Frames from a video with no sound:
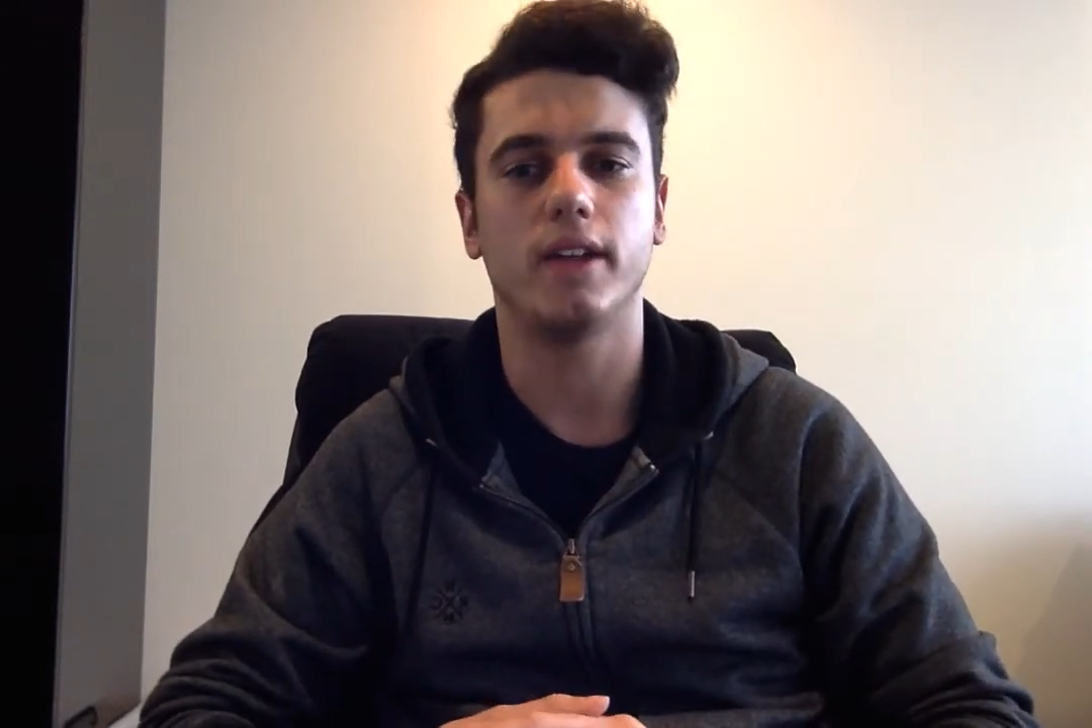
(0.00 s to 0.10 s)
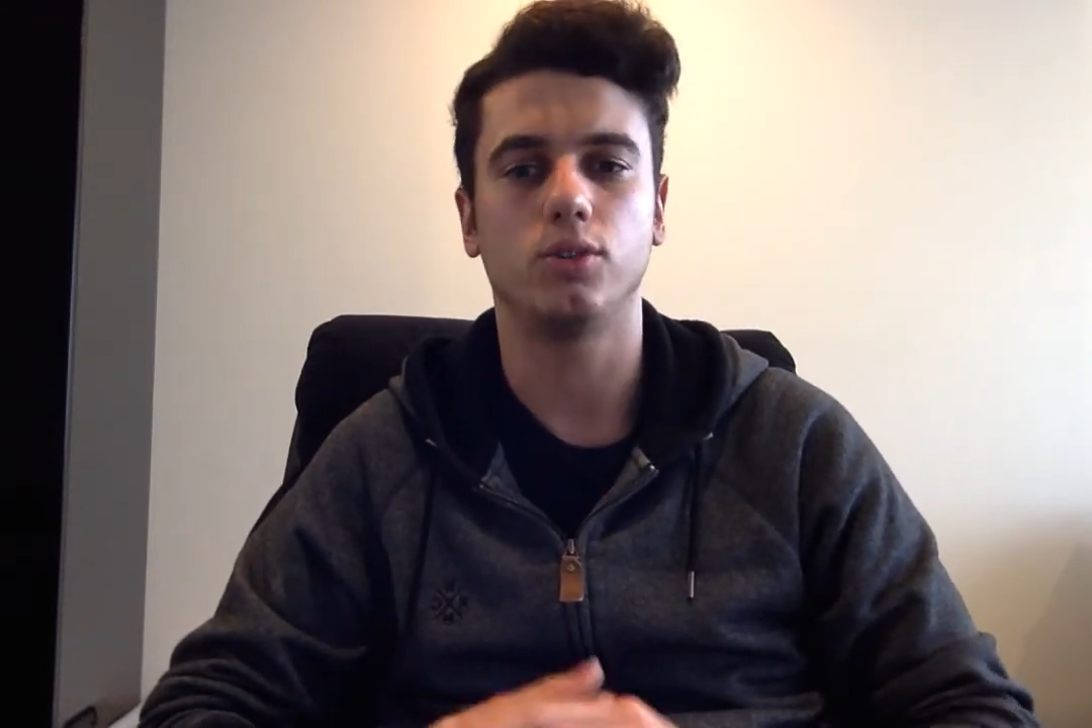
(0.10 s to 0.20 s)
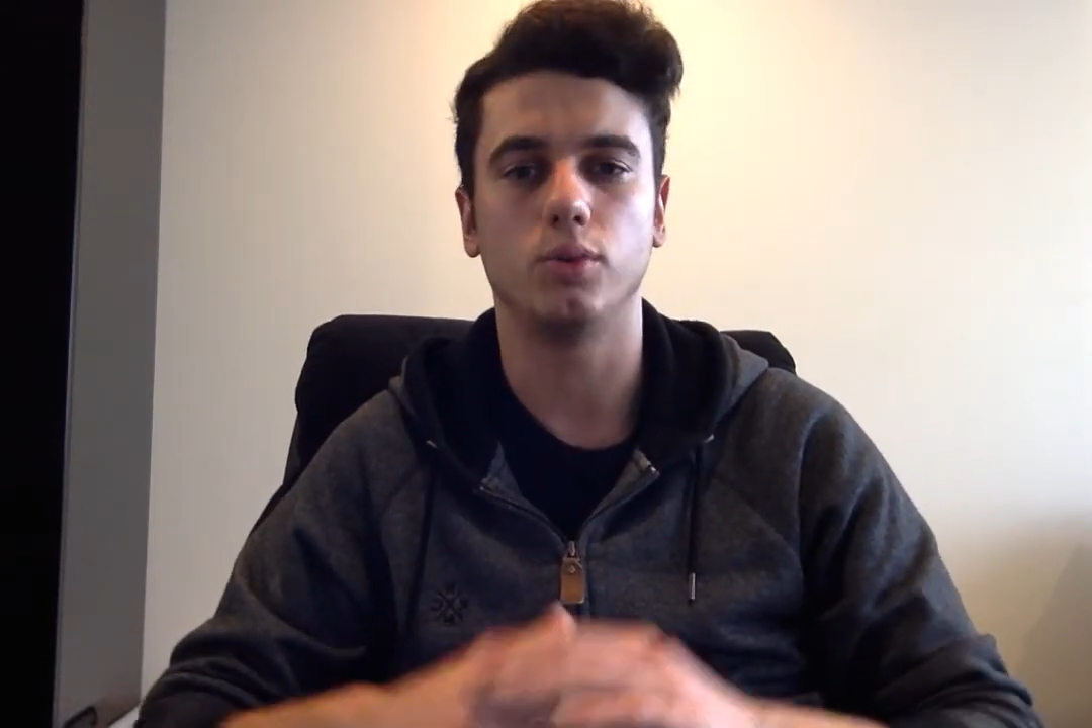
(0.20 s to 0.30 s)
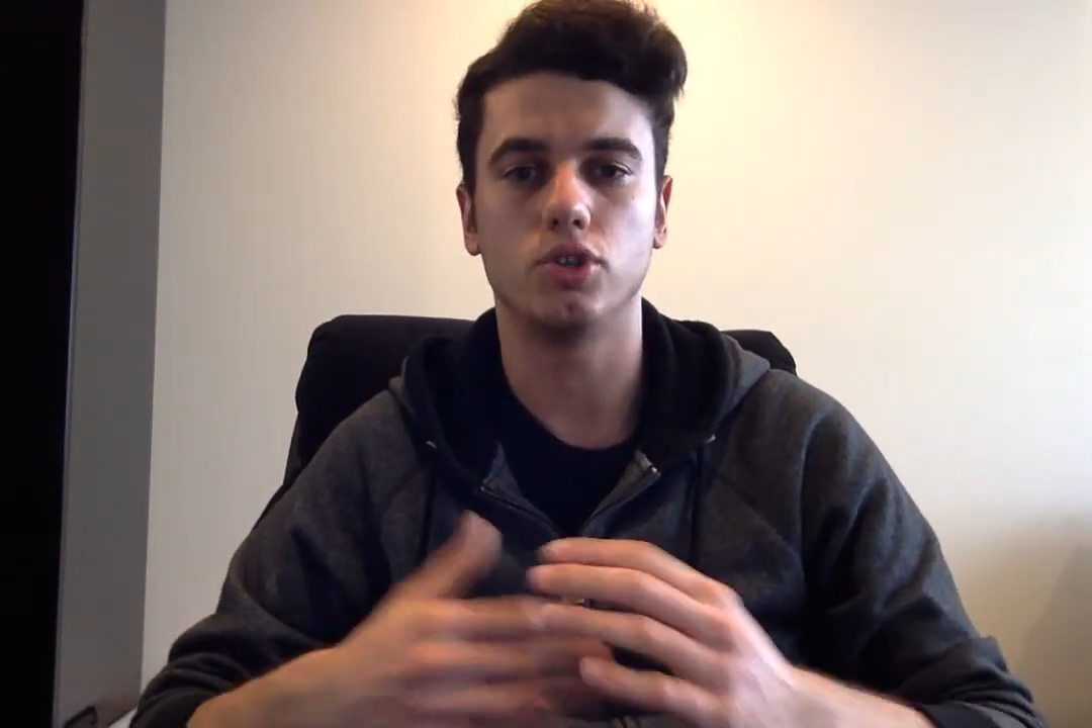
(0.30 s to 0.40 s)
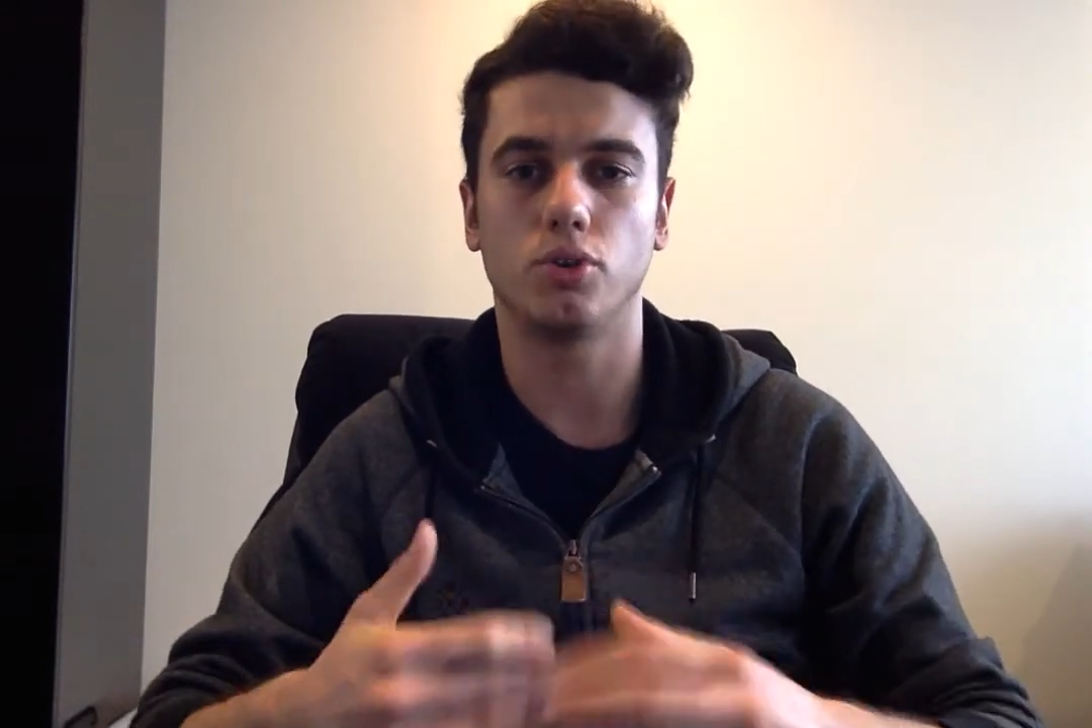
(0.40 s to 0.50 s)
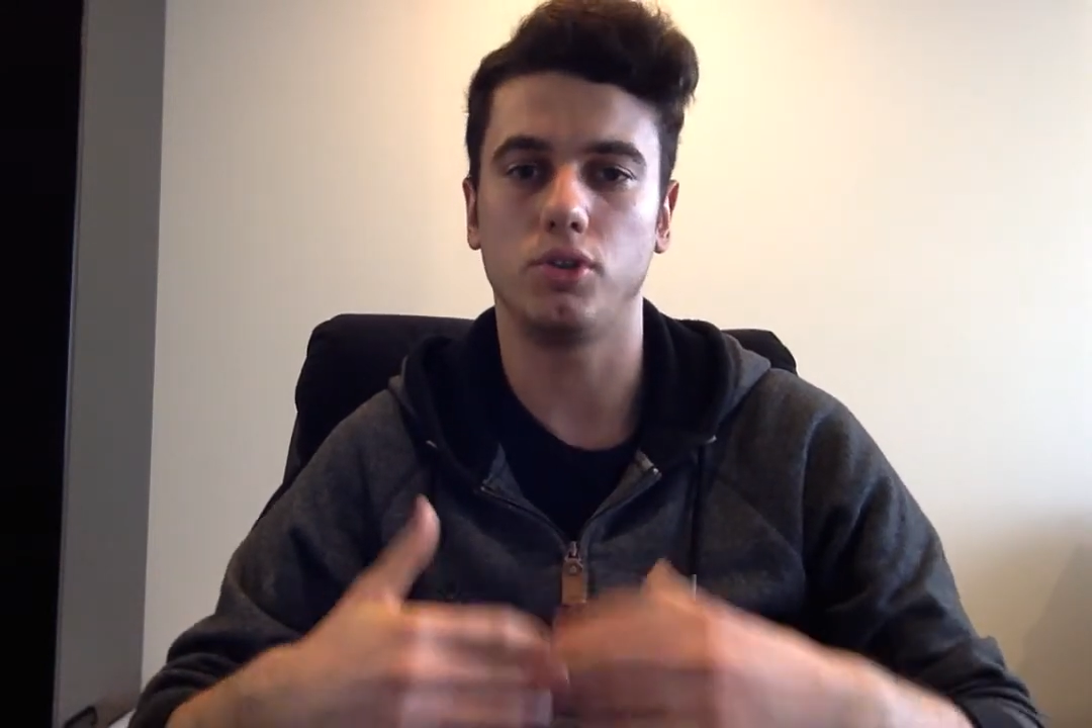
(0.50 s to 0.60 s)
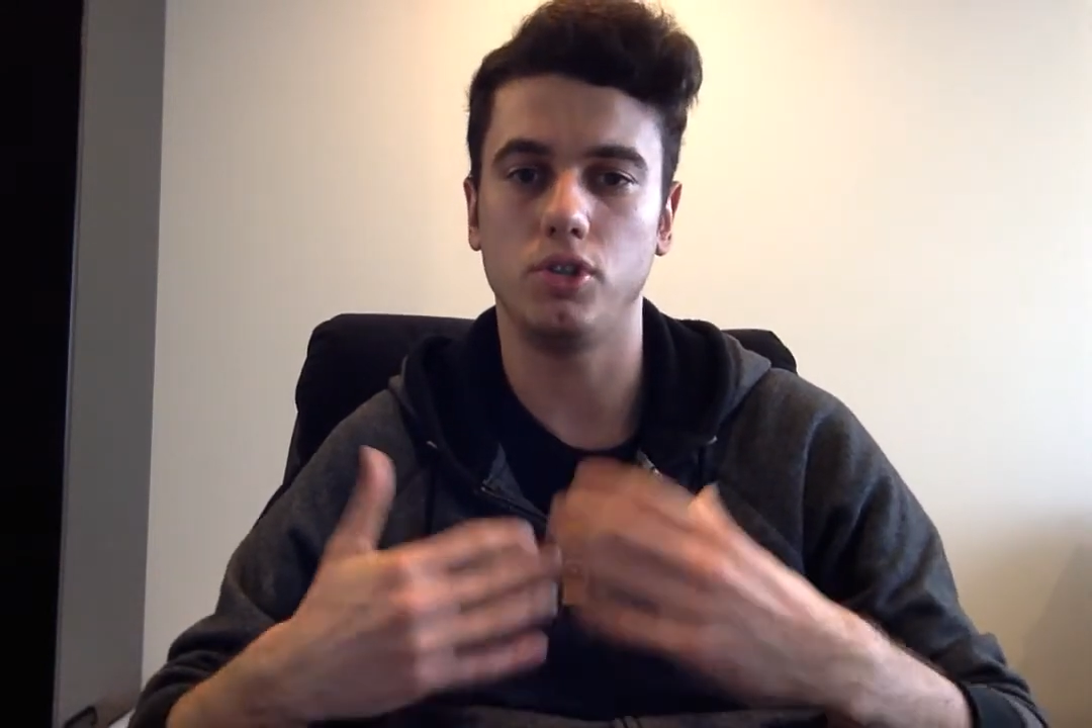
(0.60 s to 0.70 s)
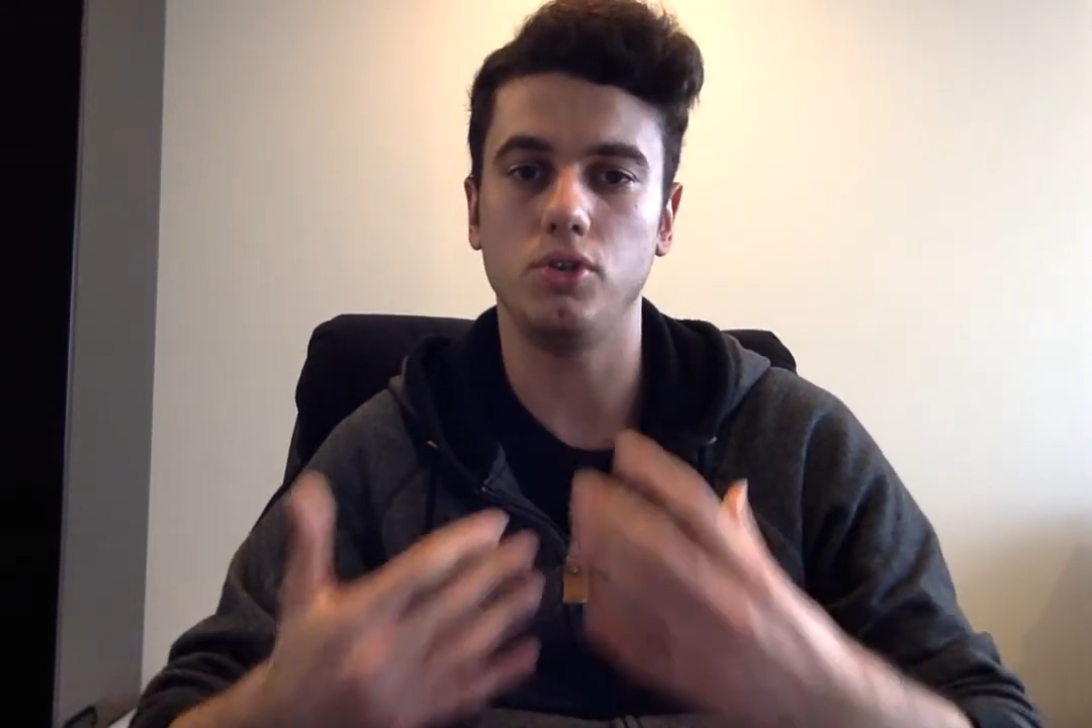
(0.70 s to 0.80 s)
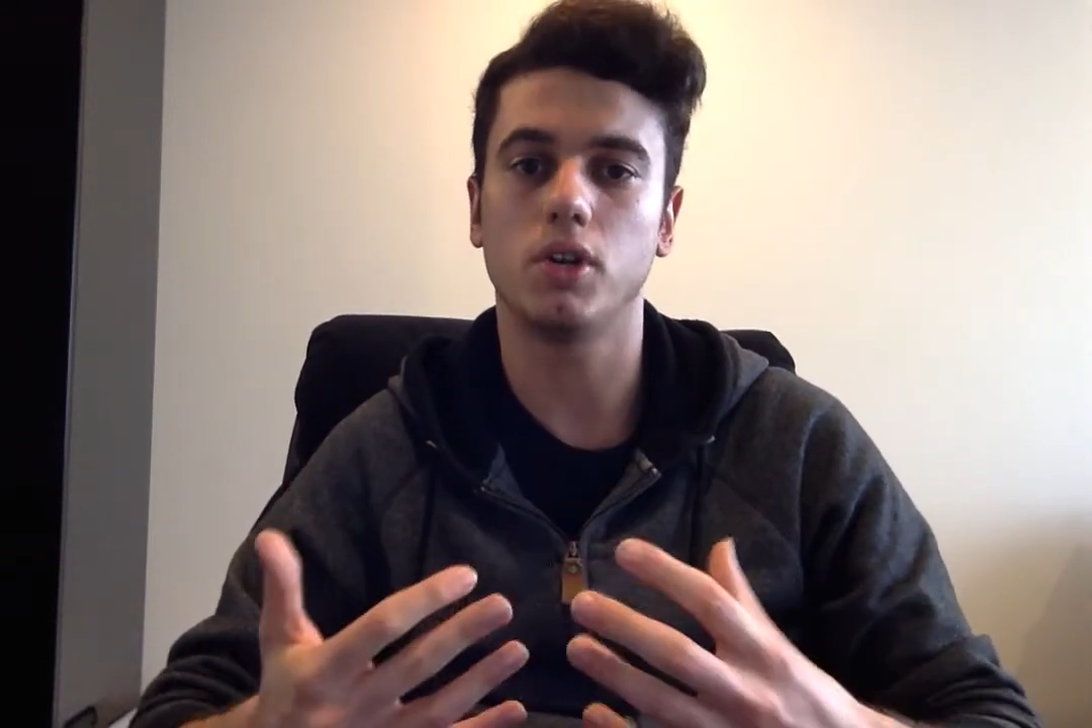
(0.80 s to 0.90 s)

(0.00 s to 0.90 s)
to ensure that you